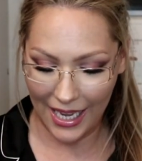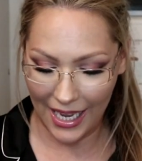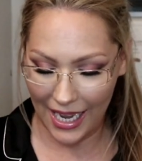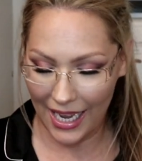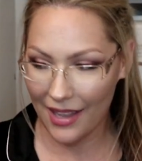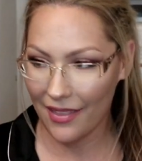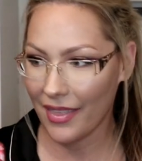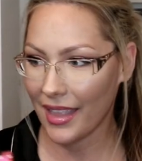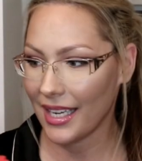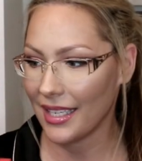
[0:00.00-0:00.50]

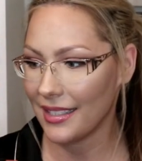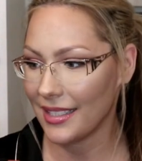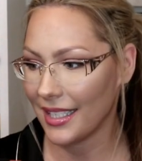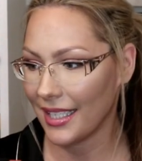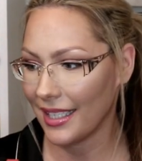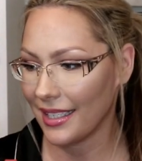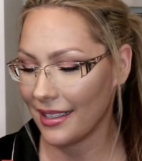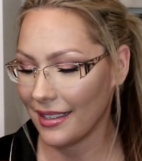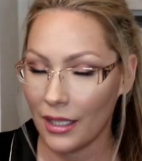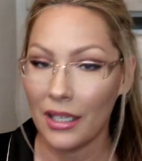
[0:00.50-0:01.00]
and they
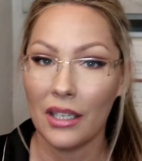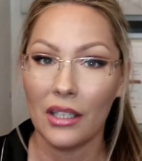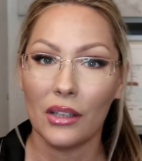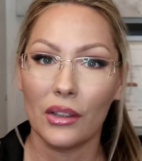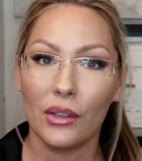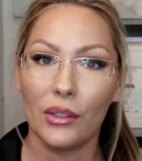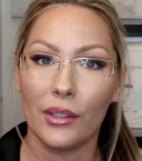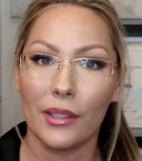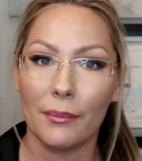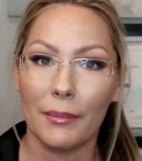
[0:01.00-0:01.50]
did
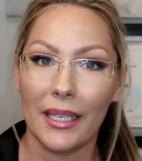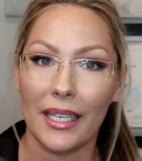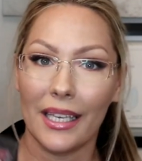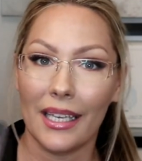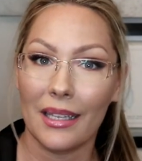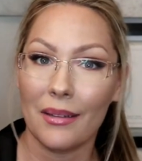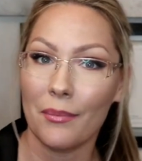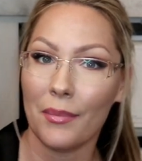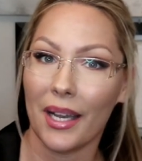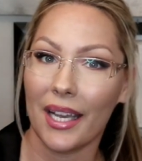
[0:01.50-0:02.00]
lure me
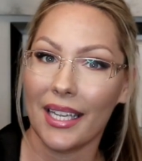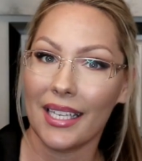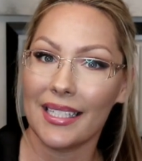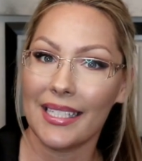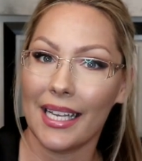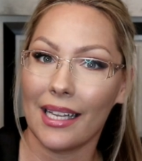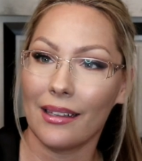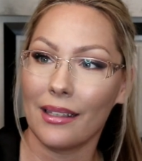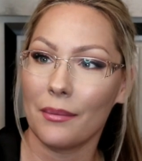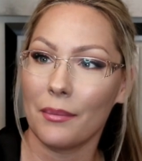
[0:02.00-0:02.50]
in by
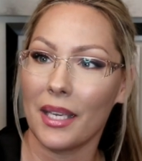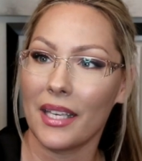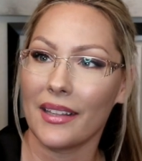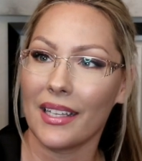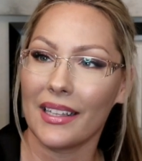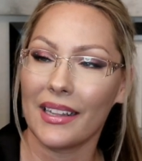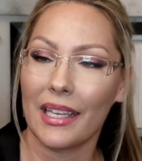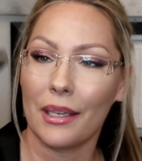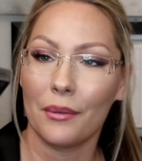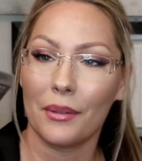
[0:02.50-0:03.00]
telling me
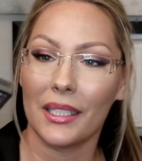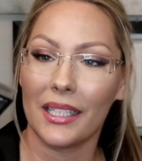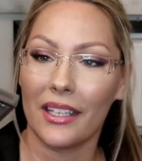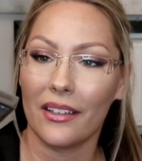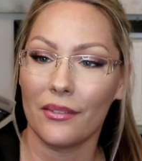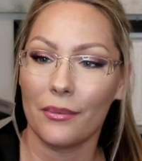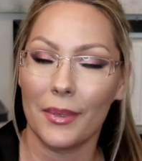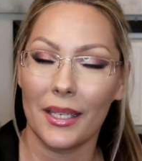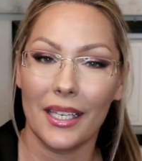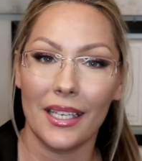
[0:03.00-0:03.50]
that they would
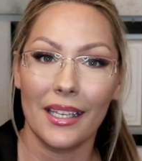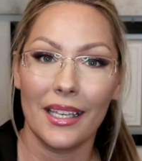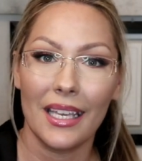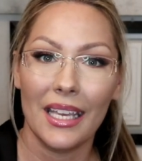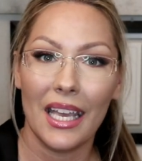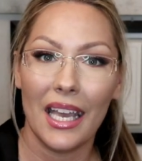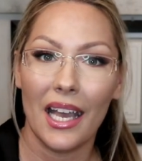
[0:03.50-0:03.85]
give me